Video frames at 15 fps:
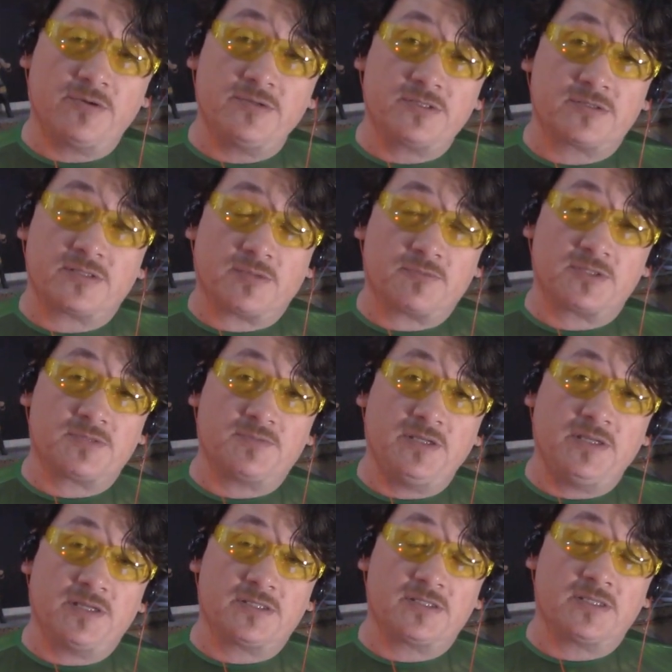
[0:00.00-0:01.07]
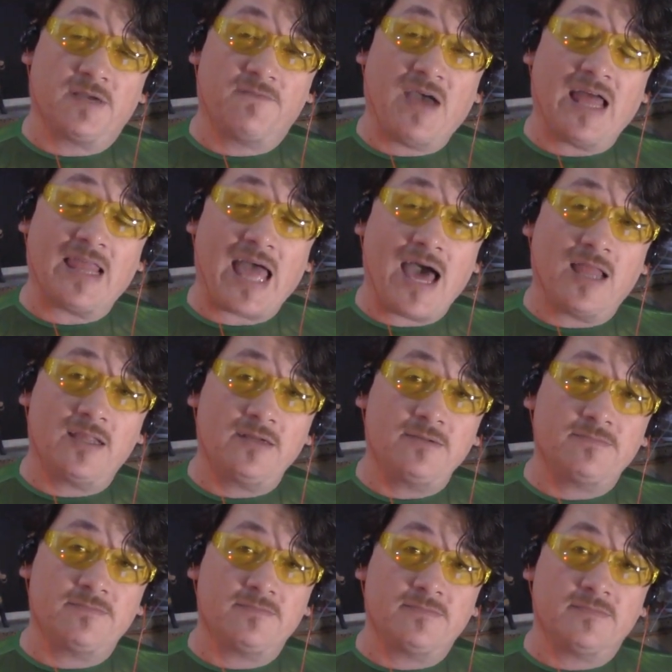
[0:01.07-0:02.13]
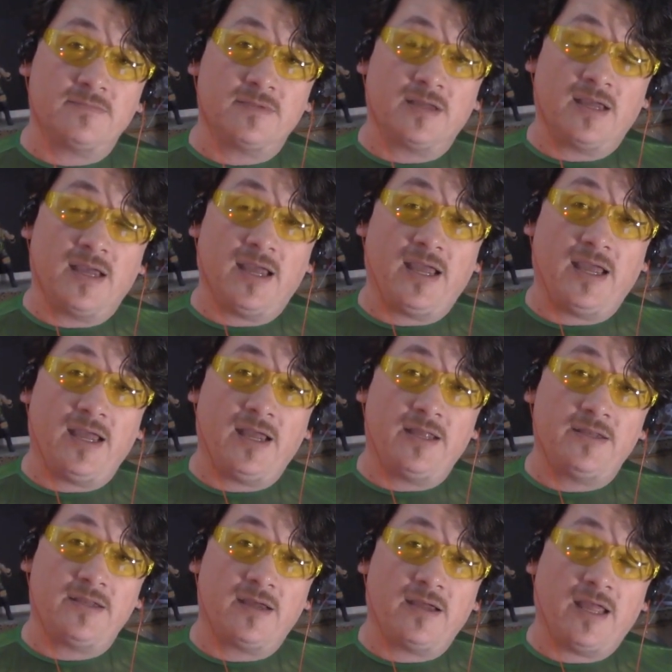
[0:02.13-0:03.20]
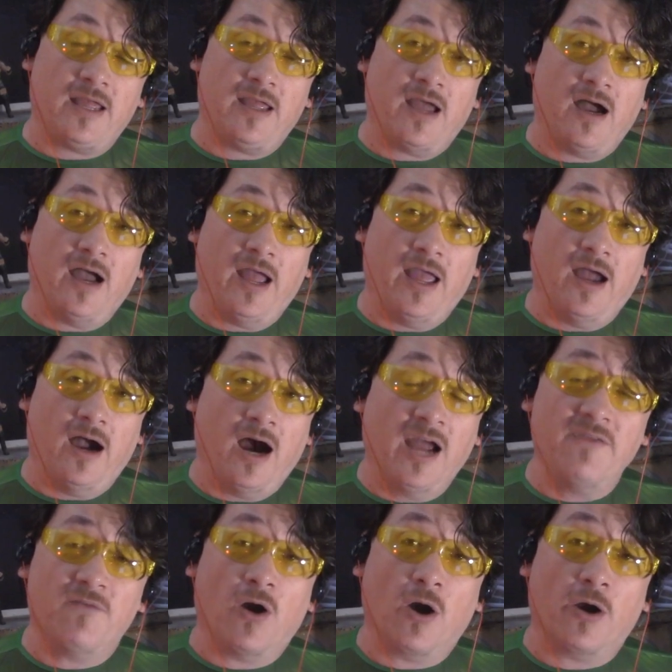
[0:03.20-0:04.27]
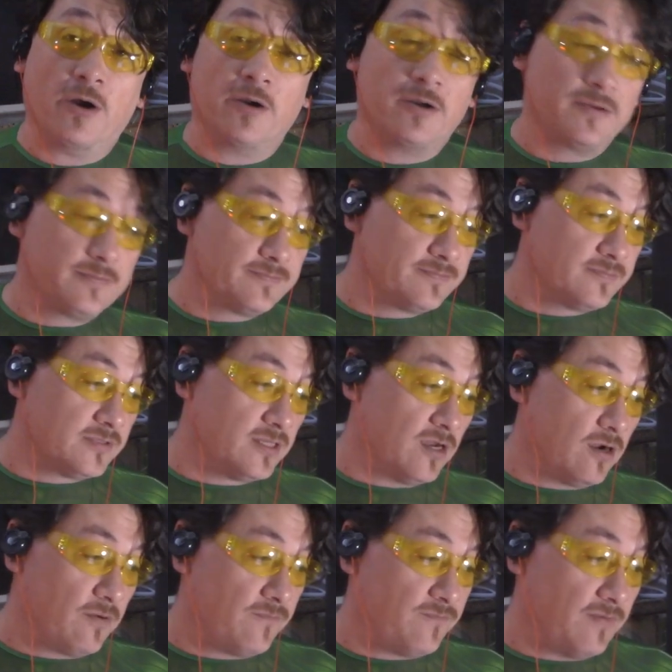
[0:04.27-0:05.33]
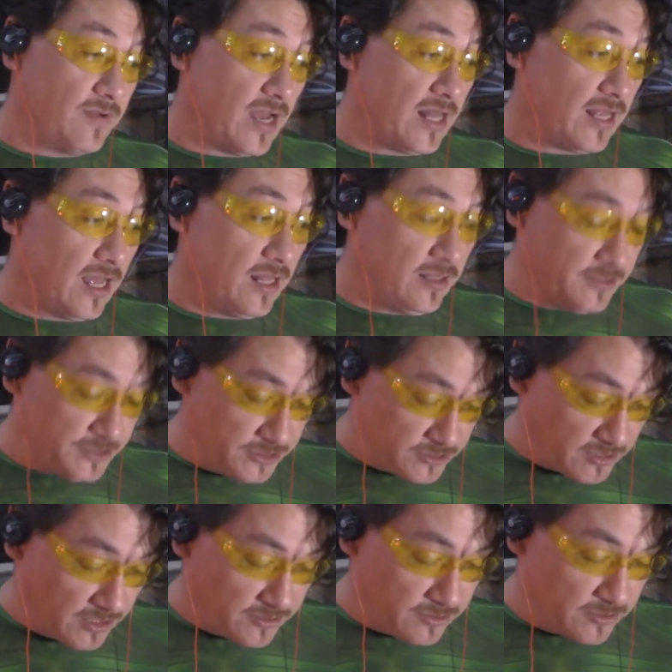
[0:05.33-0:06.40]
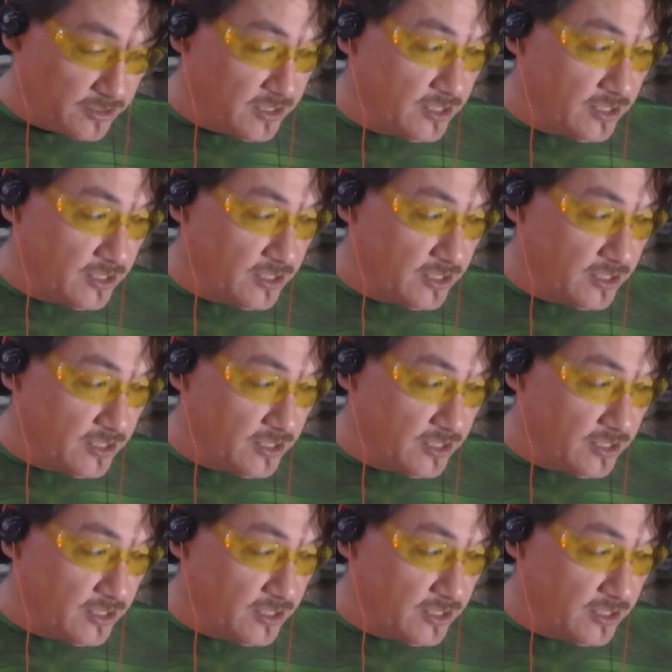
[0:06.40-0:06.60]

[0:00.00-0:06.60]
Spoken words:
or some would speak. It's Valhalla and Ivar. No, Valhalla, she's got her,